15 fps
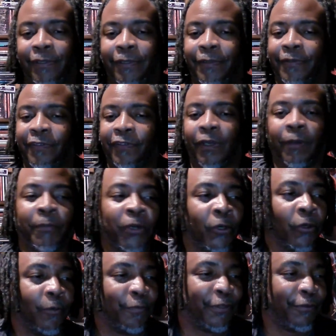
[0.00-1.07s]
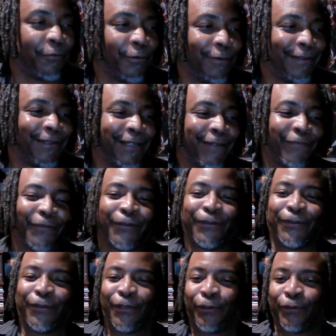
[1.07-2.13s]
the suburbs or whatever,
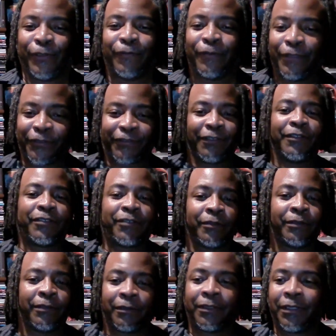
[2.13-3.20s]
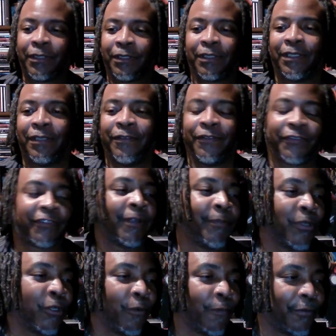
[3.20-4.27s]
or you listening to it in the
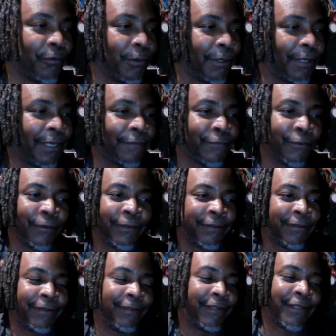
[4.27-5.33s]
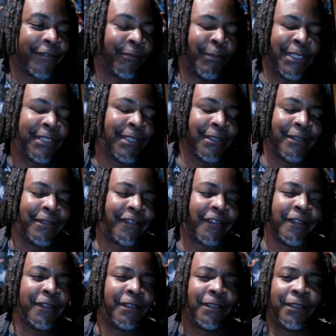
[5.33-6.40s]
suburbs or whatever, it doesn't mean that it's
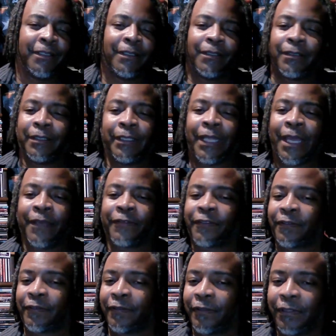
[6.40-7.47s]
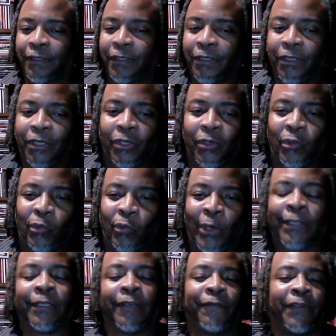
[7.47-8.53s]
any less
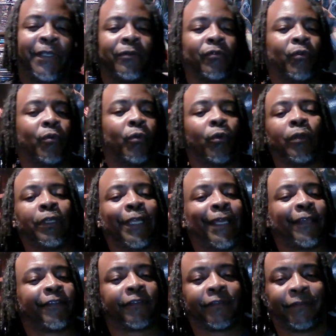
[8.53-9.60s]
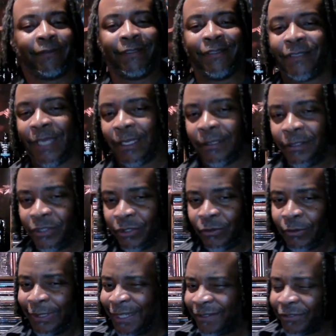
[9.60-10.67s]
relevant or less
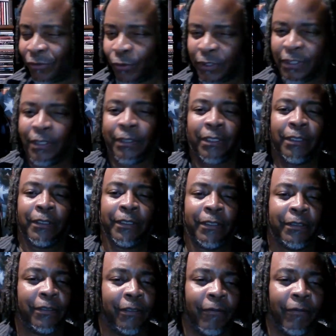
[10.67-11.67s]
intelligent or less articulate.